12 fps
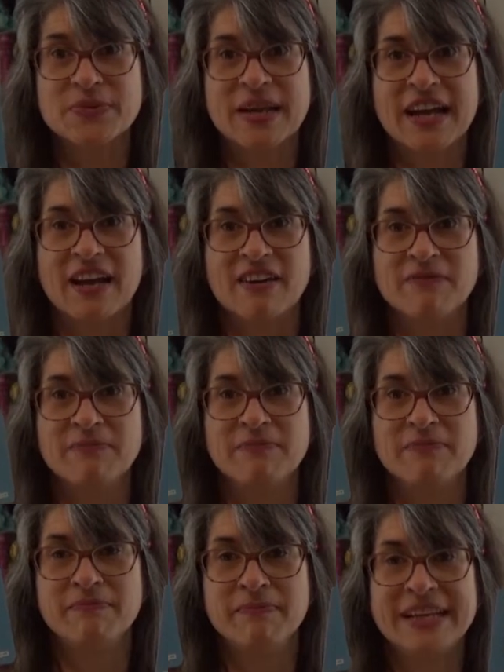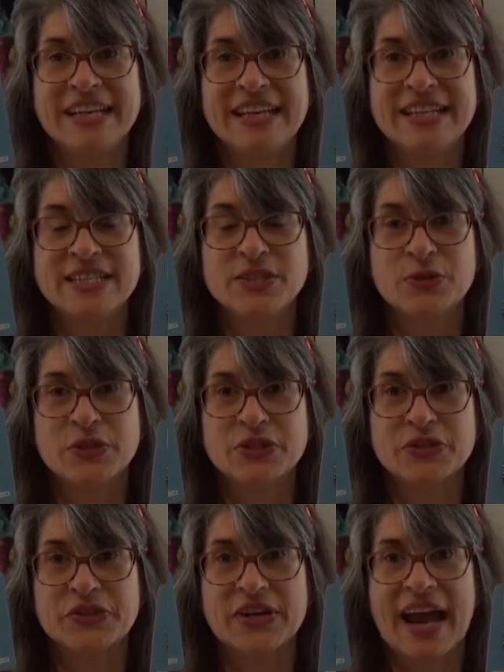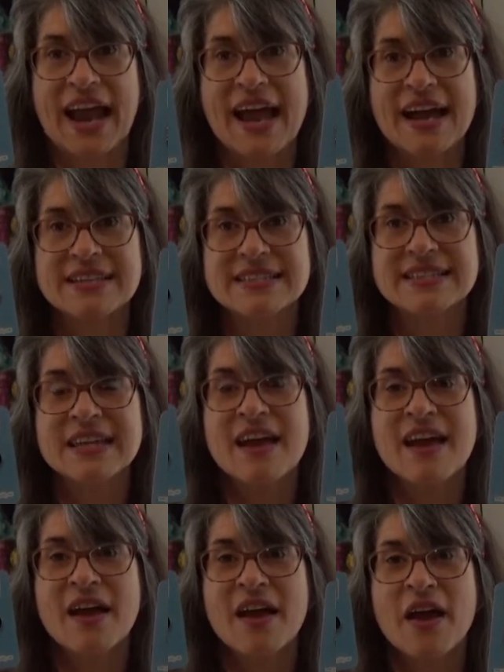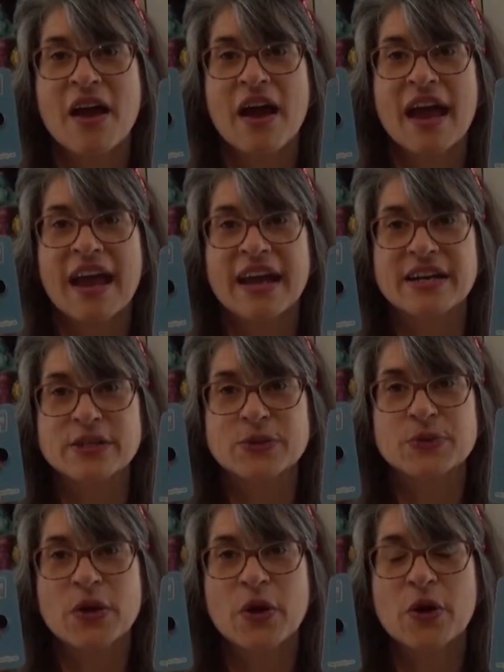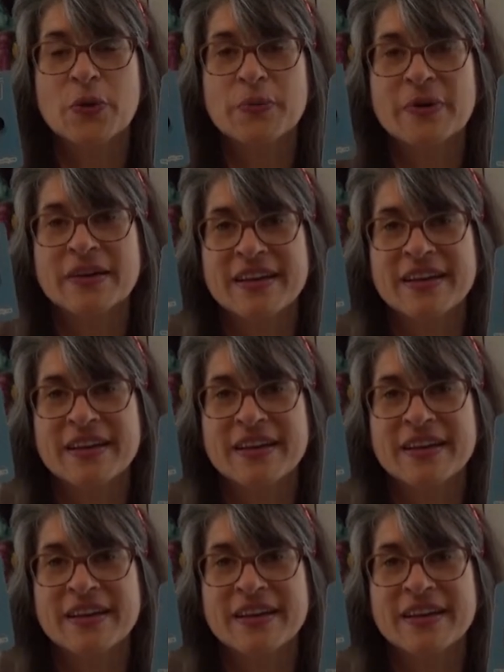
We have Mickey Sorcerer hat and his robe.